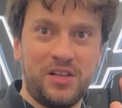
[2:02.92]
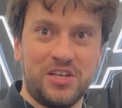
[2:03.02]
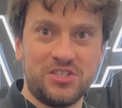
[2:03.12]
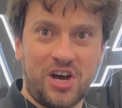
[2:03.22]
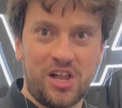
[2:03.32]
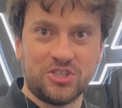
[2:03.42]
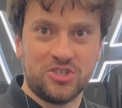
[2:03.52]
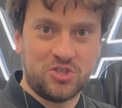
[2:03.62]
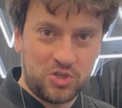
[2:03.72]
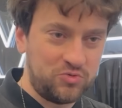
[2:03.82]
billion
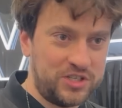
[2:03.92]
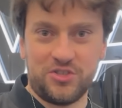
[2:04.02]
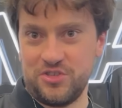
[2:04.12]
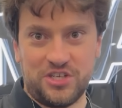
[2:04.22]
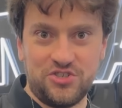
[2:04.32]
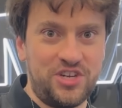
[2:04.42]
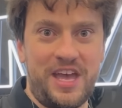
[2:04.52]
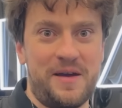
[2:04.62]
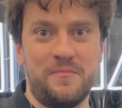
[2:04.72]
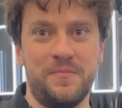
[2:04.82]
dollars, you're richer than
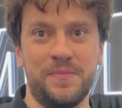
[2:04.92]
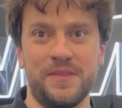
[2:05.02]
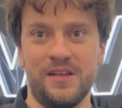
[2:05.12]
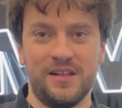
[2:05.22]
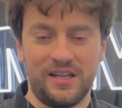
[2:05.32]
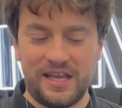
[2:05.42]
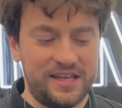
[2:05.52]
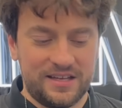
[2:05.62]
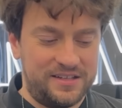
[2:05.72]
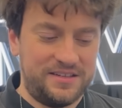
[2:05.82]
G M.
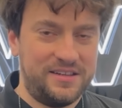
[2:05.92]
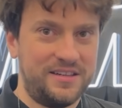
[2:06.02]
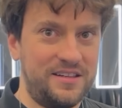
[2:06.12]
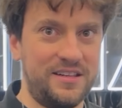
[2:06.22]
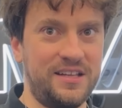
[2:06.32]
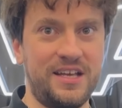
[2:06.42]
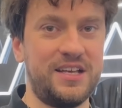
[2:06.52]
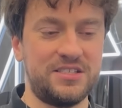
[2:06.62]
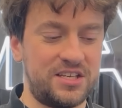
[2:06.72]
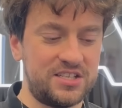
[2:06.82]
Like, uh,
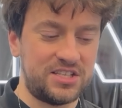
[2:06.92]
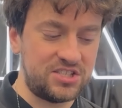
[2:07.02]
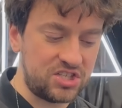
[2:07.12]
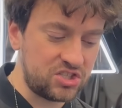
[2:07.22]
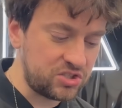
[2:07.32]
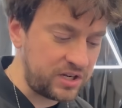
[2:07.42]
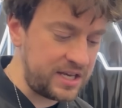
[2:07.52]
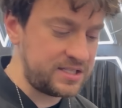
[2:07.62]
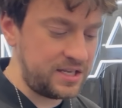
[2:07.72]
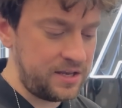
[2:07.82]
it's, it's, it's just
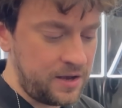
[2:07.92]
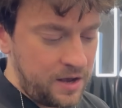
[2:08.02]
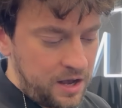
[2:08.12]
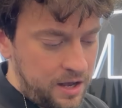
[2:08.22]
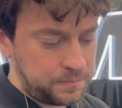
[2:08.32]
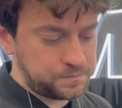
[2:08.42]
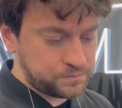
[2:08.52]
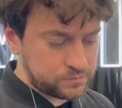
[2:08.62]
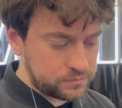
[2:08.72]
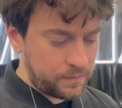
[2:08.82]
crazy. Um,
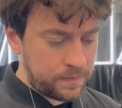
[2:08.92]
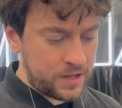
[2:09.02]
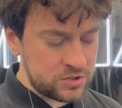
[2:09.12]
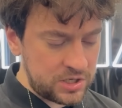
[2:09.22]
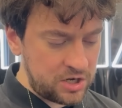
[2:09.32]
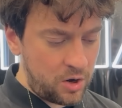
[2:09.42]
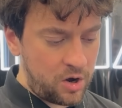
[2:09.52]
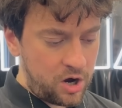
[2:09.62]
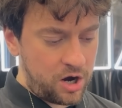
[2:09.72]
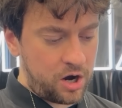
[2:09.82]
so you know,
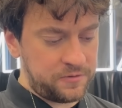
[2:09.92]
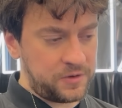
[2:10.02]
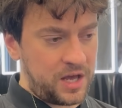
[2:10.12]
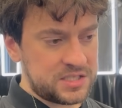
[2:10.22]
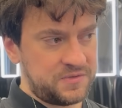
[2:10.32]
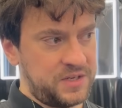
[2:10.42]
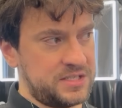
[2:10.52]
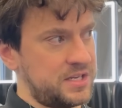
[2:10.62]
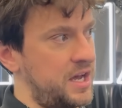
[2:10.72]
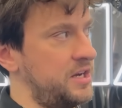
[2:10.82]
our, our philosophy
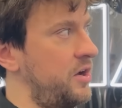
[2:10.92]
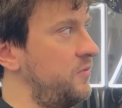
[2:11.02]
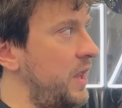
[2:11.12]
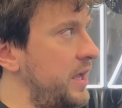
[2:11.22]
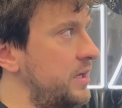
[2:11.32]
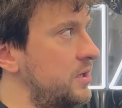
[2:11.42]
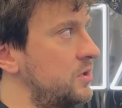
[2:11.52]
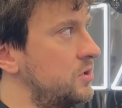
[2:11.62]
is kind of like